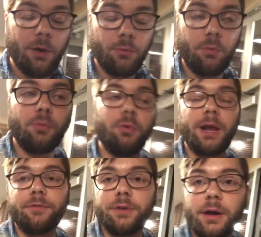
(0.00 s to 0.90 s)
I would
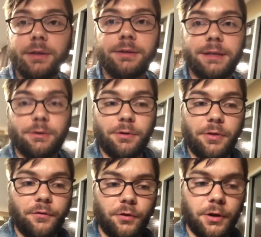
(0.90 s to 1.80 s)
have done to get rid of
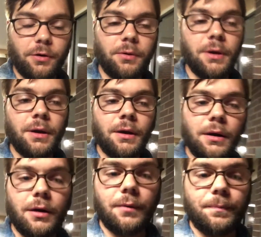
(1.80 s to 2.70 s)
that vertigo.
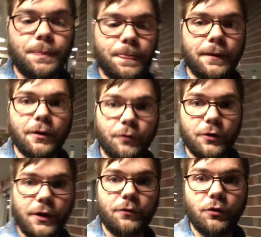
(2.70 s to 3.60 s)
I'm
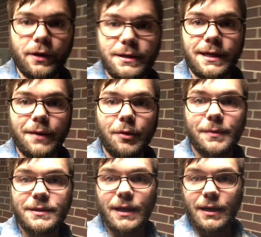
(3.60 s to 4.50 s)
very thankful that Sam let
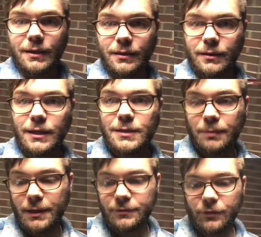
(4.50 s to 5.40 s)
me stay at his
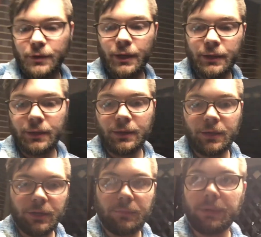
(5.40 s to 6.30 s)
place for the night,
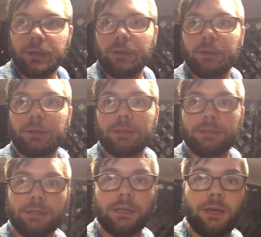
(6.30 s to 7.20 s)

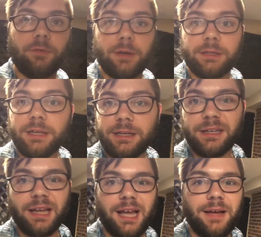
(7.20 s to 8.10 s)
because if I
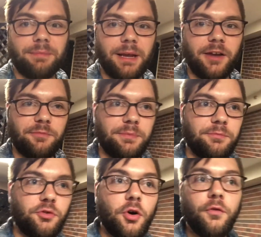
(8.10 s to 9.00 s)
didn't, I may have
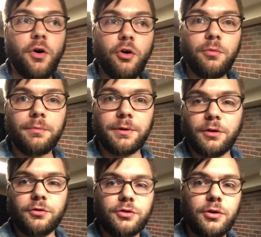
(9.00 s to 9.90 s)
drove home,
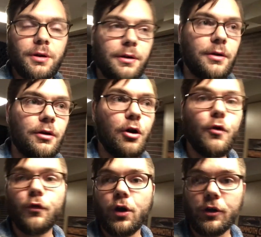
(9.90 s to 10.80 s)
you know,
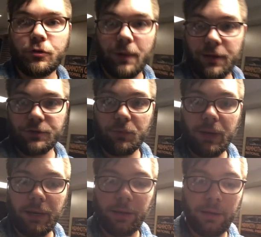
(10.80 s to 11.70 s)
over 100 miles
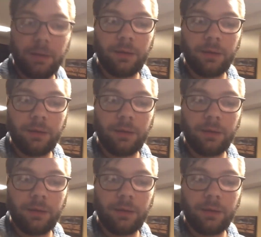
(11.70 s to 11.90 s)
away,